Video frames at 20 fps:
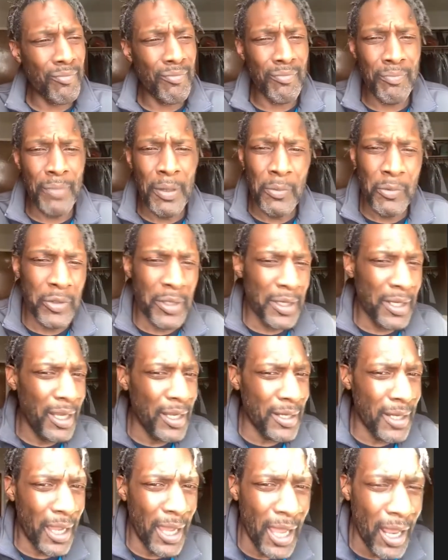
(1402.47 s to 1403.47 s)
People getting
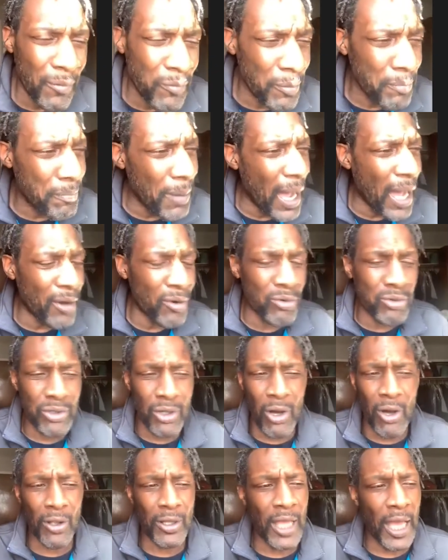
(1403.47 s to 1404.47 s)
hit in the head with bottles,
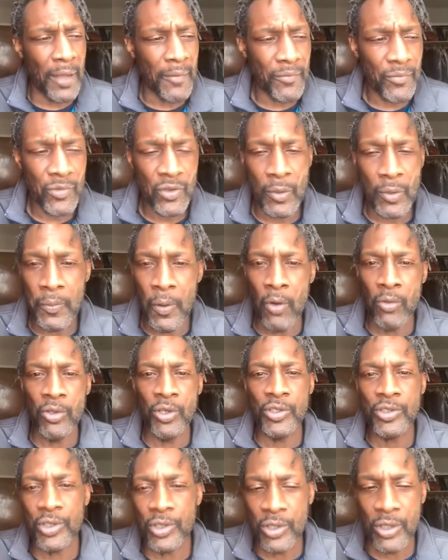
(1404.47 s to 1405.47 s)
all that. The
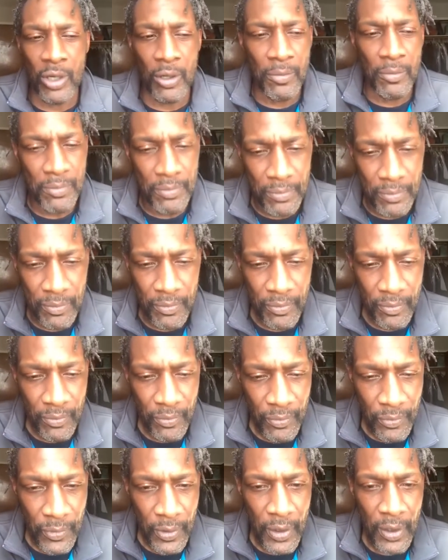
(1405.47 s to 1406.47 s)
police will come
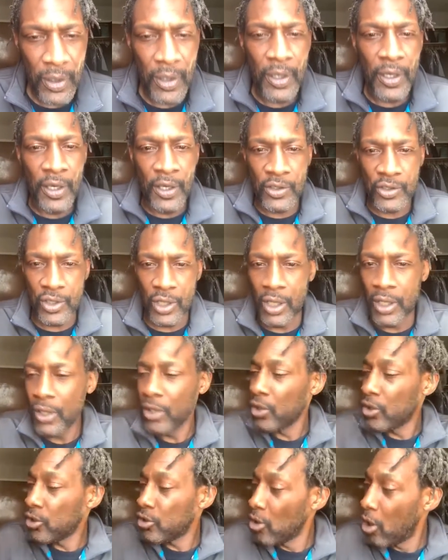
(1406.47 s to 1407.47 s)
and say,
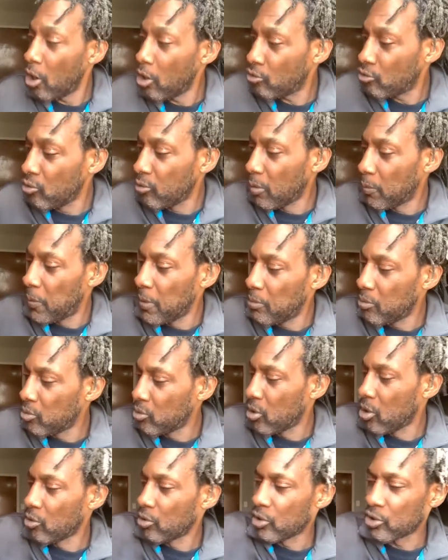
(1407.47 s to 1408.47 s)
y'all group of people
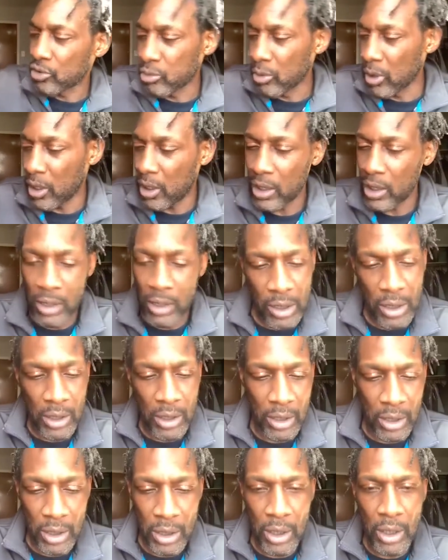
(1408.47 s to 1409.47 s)
go this way.
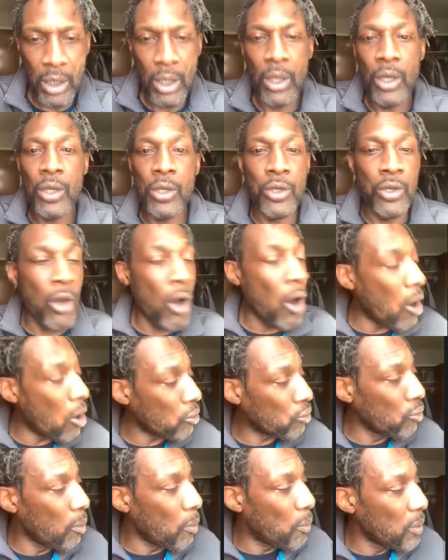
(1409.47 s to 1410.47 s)
Y'all
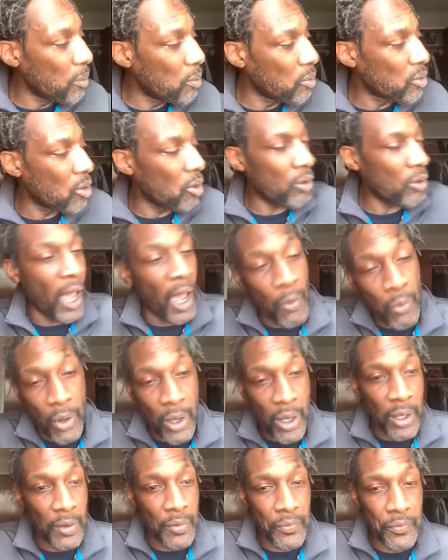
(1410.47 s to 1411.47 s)
group of people go that way.
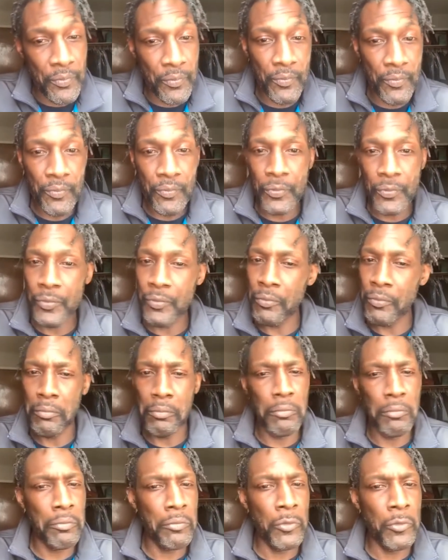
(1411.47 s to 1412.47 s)

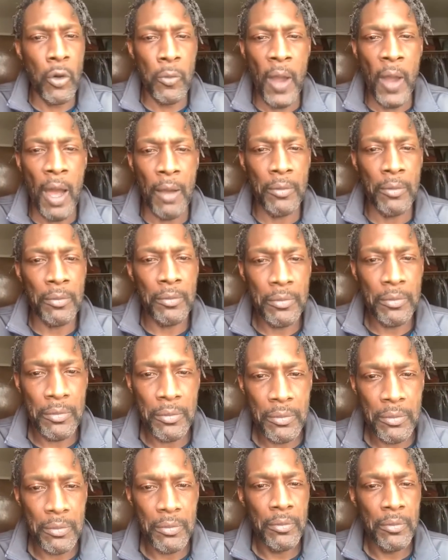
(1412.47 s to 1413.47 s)
No problem.
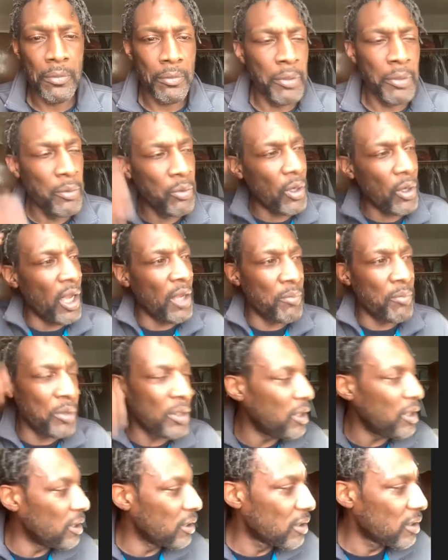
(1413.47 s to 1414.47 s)
People head
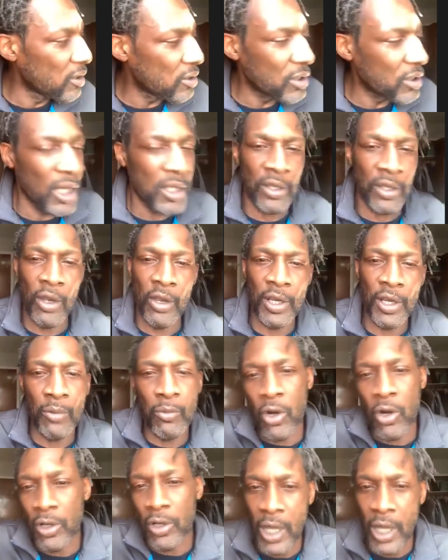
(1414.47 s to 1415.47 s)
bleeding, this, that, third. They
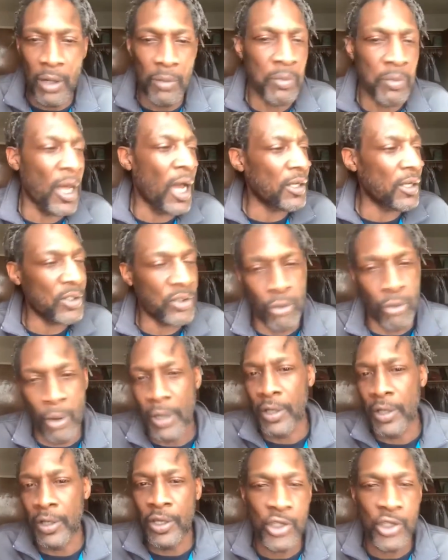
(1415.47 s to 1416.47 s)
walking down the block,
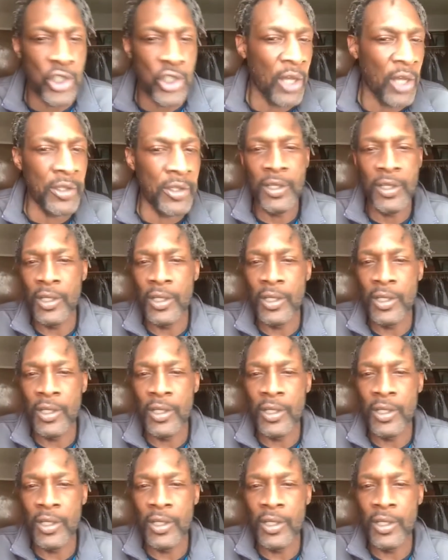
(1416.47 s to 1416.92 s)
threatening each other.